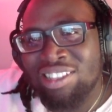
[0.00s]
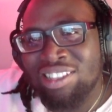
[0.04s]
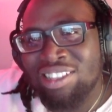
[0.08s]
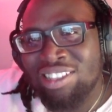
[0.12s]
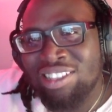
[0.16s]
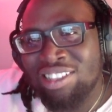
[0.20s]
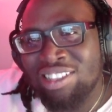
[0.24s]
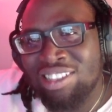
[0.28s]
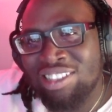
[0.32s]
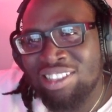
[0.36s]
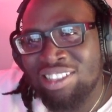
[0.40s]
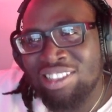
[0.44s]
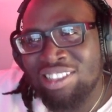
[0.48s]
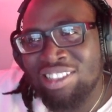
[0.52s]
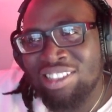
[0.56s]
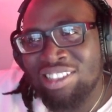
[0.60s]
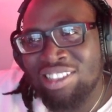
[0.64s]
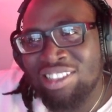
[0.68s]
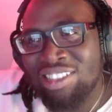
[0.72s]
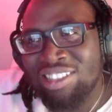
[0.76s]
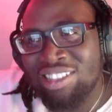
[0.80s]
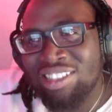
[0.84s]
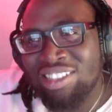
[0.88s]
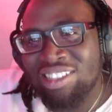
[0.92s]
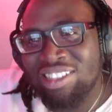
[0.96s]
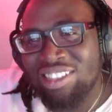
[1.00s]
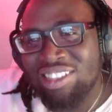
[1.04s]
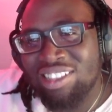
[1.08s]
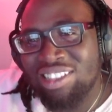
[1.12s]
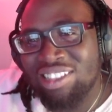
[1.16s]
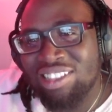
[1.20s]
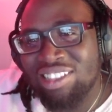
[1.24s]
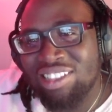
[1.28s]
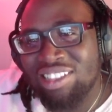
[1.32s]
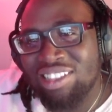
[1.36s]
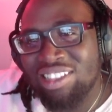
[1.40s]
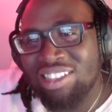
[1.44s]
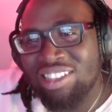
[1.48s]

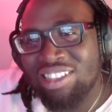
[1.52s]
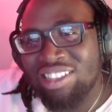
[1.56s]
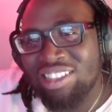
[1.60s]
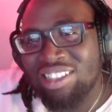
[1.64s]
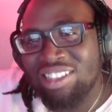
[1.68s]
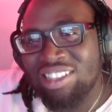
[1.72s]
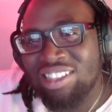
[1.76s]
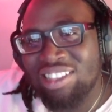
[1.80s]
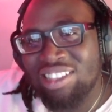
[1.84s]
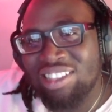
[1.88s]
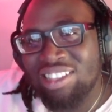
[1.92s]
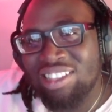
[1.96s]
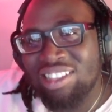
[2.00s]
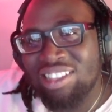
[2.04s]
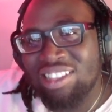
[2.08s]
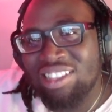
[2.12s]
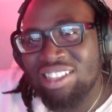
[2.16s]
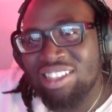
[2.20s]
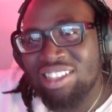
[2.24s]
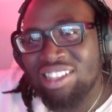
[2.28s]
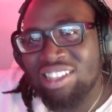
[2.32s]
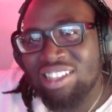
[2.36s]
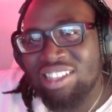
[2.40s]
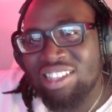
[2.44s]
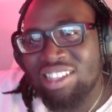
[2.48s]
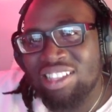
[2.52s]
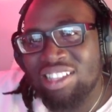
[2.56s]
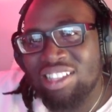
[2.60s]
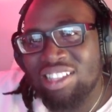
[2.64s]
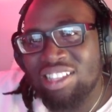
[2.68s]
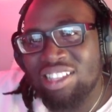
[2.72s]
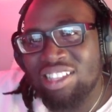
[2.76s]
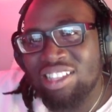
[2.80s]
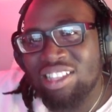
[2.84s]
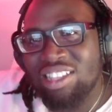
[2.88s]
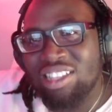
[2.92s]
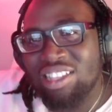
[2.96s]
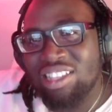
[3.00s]

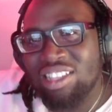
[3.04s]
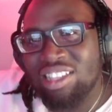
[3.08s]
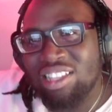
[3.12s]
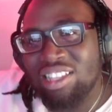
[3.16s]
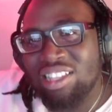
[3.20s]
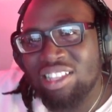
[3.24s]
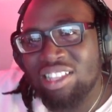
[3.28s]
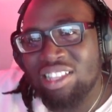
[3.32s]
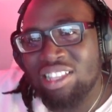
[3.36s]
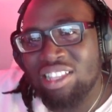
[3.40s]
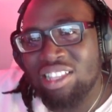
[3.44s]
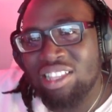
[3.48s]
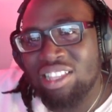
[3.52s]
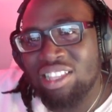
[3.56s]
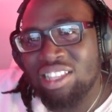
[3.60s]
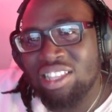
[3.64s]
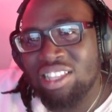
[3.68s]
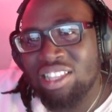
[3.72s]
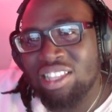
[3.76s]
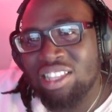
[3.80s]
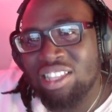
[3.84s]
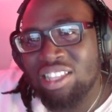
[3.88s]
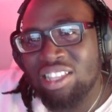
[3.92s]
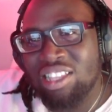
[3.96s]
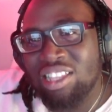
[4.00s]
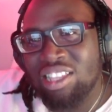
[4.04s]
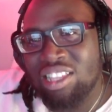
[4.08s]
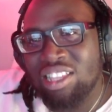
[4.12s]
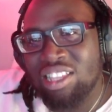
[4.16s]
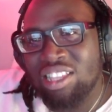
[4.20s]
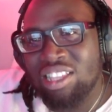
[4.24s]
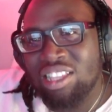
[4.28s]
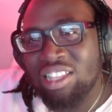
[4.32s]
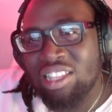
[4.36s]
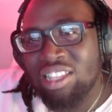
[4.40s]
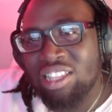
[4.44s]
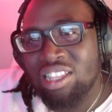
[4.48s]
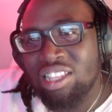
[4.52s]

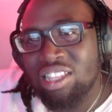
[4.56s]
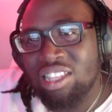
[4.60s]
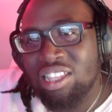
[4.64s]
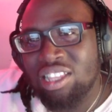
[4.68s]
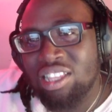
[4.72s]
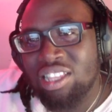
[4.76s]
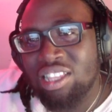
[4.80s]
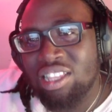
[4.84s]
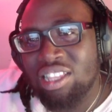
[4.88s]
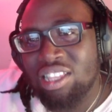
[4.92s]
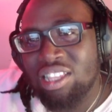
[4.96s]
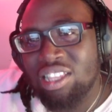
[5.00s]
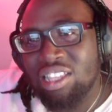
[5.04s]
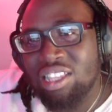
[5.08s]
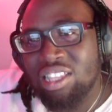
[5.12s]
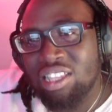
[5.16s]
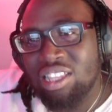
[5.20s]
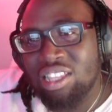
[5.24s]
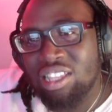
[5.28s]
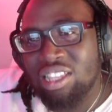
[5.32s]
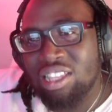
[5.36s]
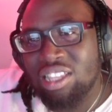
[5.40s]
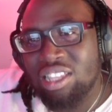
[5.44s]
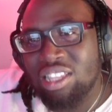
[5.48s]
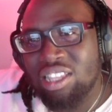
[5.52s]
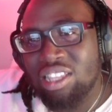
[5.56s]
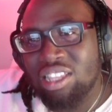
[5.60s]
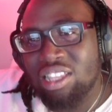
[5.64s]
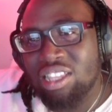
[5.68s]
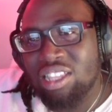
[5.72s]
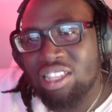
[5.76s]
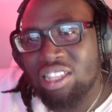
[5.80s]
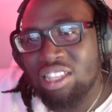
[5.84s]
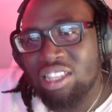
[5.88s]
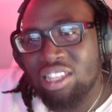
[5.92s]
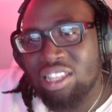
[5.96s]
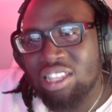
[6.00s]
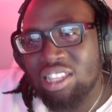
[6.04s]

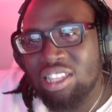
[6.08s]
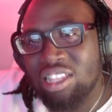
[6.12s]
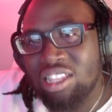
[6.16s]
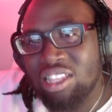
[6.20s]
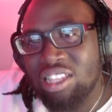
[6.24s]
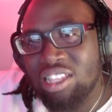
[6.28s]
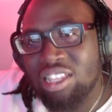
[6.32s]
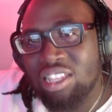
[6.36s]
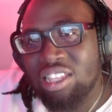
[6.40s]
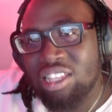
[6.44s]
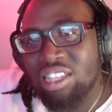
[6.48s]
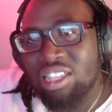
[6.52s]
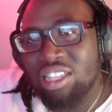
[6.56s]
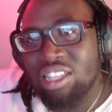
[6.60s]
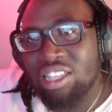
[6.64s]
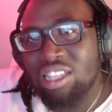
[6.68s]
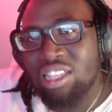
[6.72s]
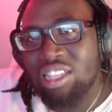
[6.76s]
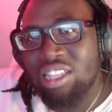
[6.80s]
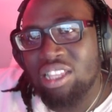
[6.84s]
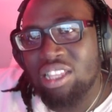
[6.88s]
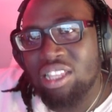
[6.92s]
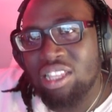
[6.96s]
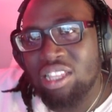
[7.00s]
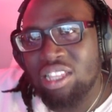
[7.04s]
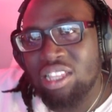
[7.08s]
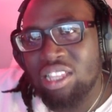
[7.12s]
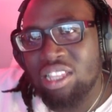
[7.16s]
(not speaking)